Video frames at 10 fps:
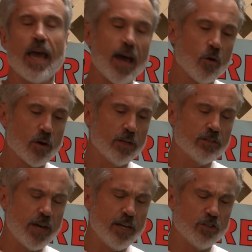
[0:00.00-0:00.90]
cat
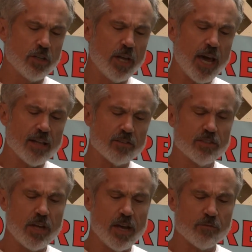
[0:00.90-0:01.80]
organization at
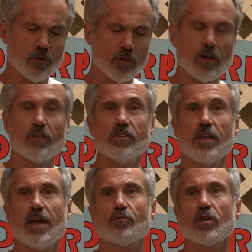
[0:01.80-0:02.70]
Stanford called the
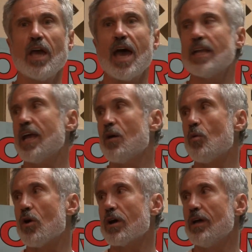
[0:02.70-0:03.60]
Stanford Cat
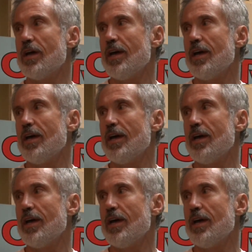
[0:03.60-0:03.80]
Network,